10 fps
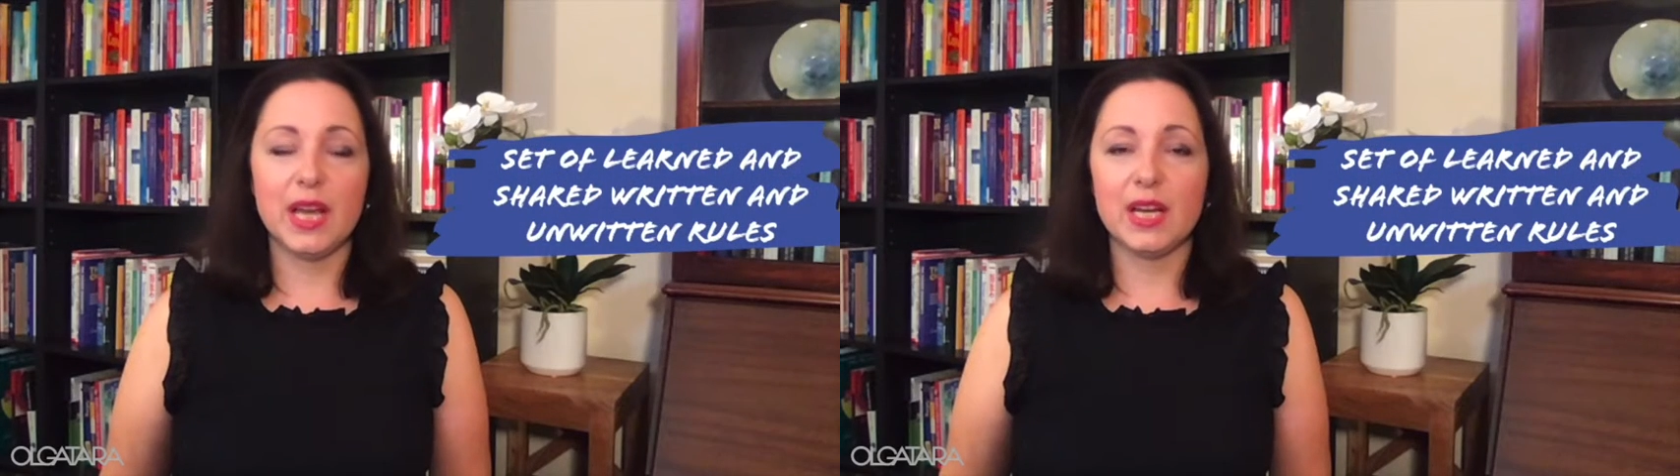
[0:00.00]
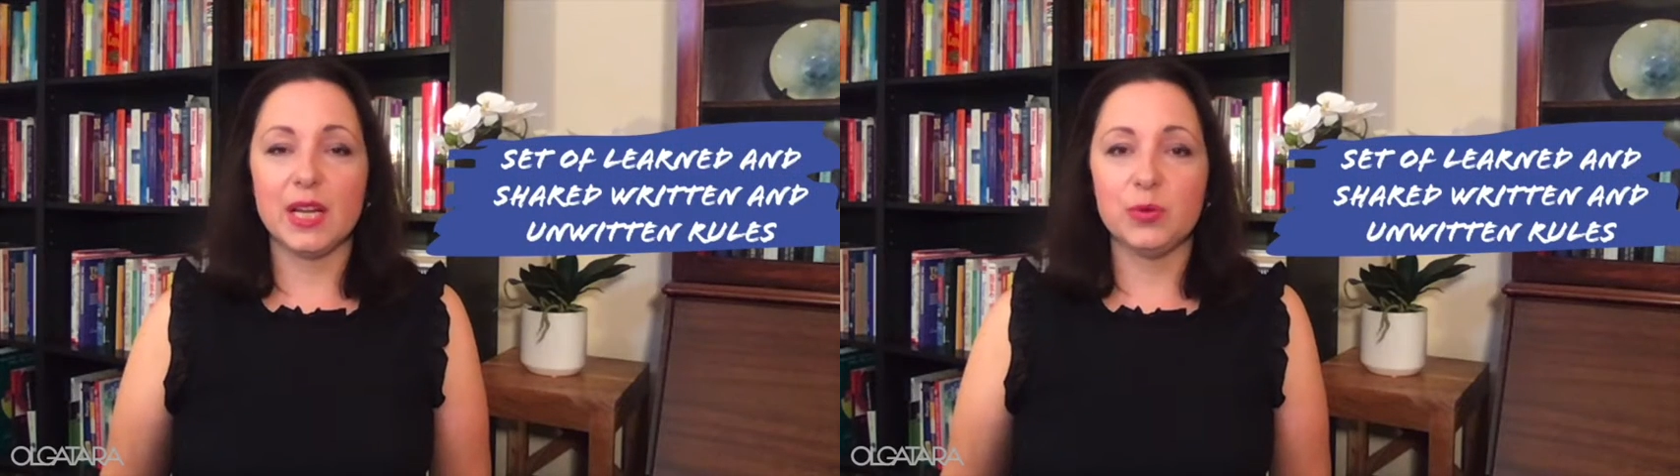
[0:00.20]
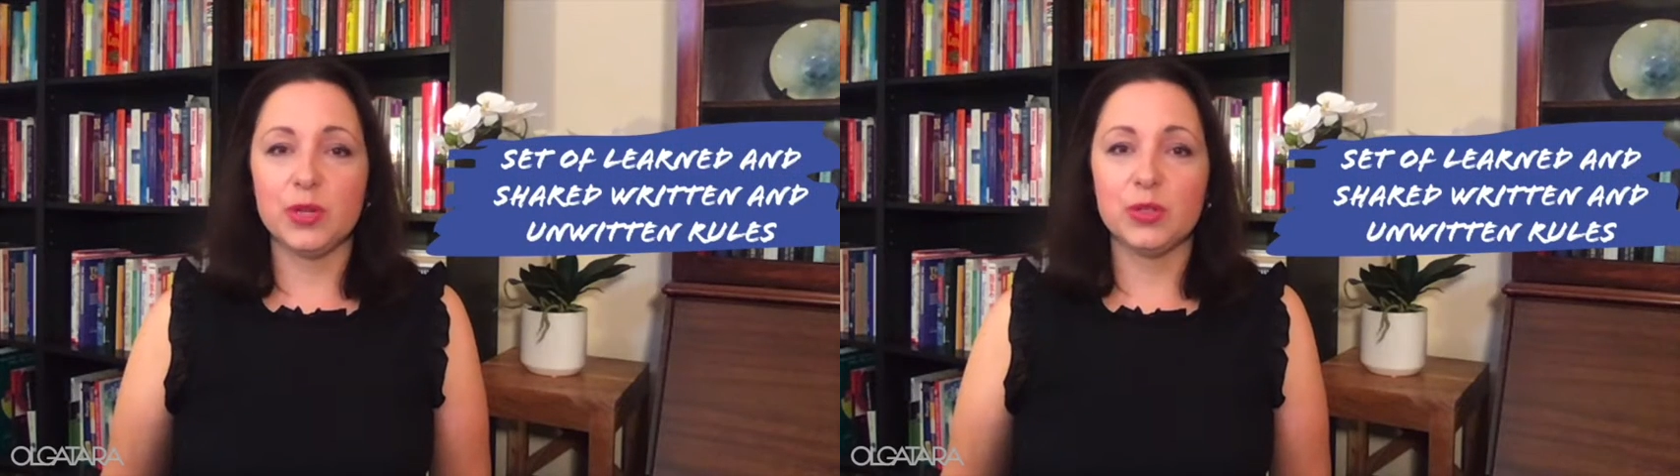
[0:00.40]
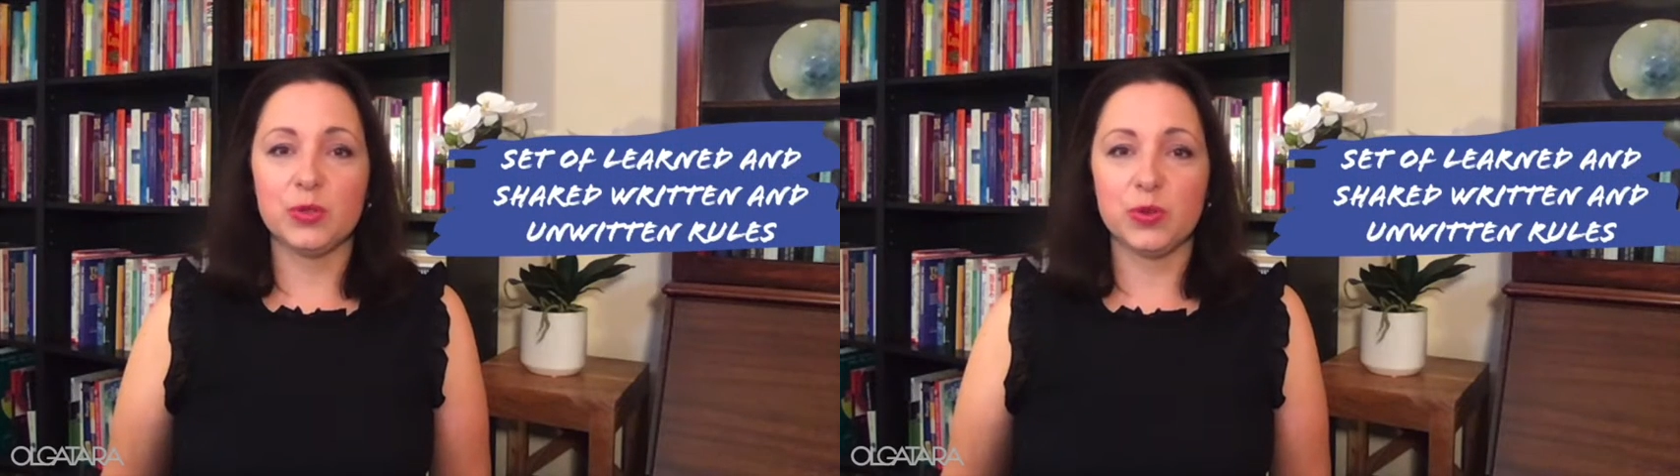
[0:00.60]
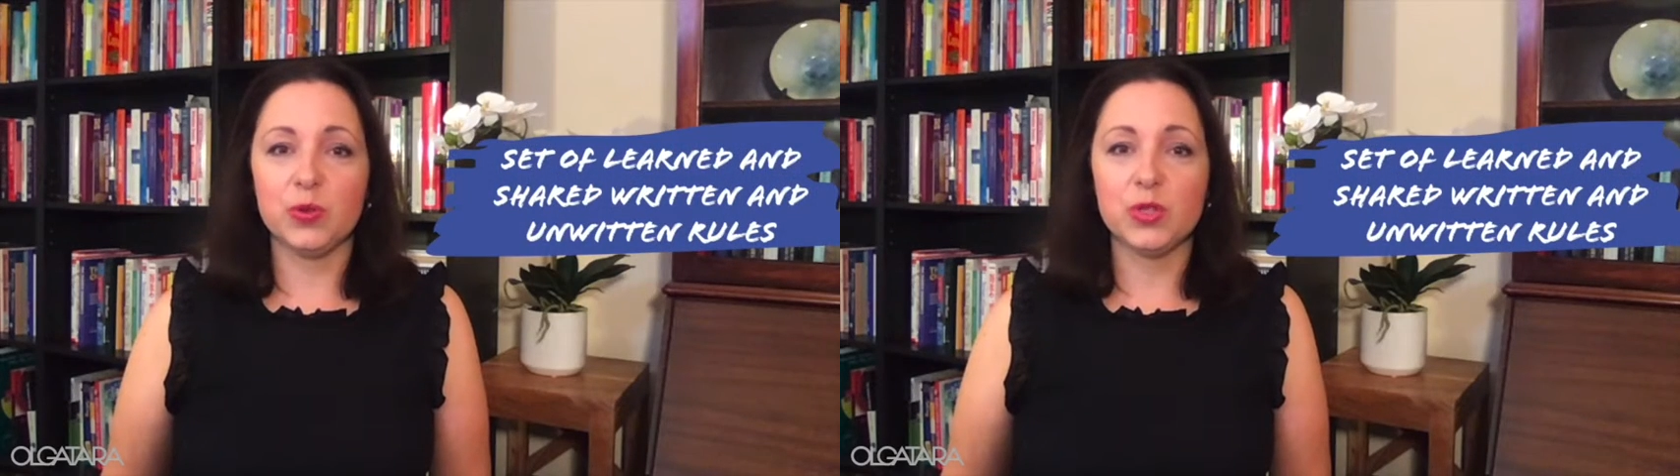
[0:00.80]
and unwritten
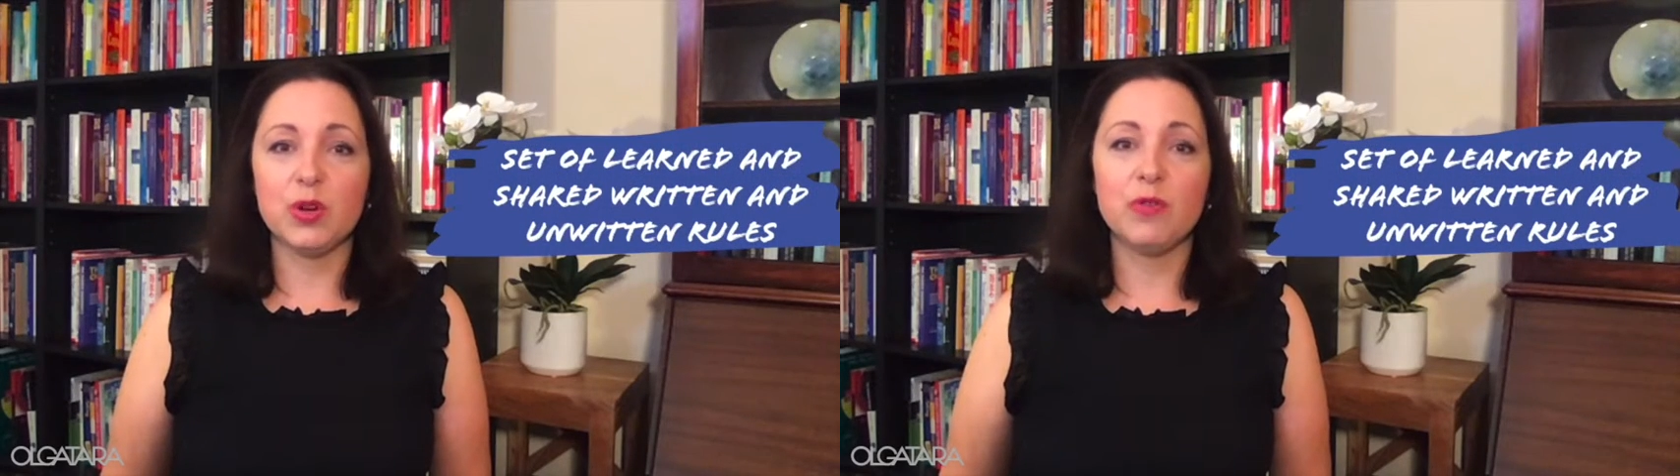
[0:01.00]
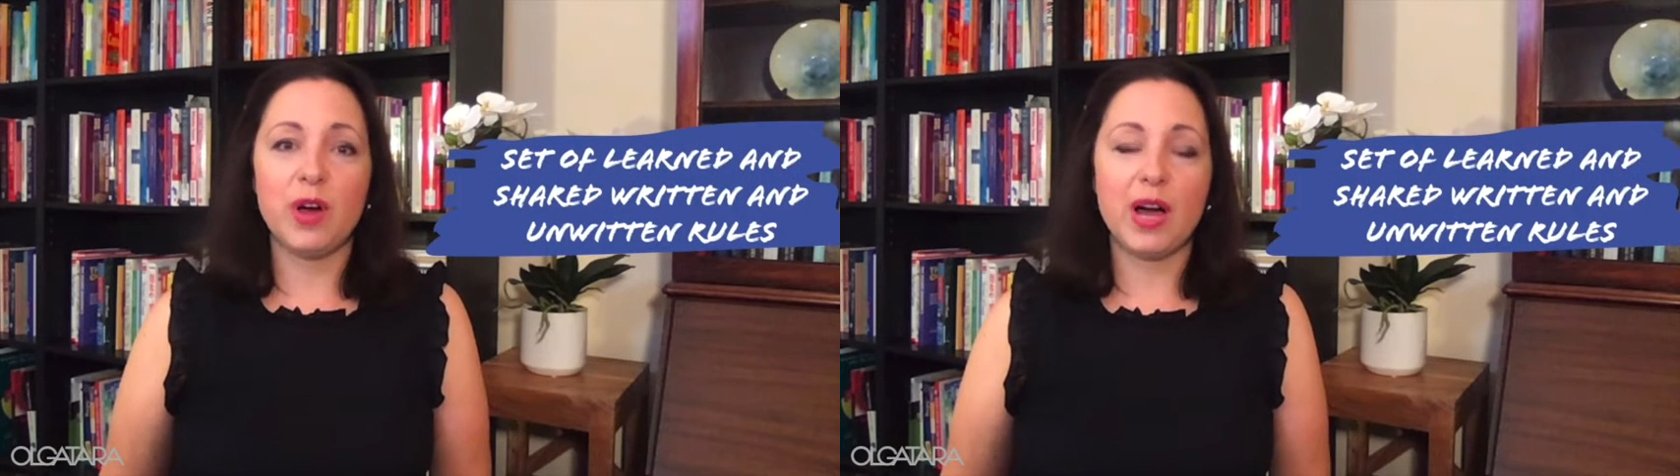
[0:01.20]
rules of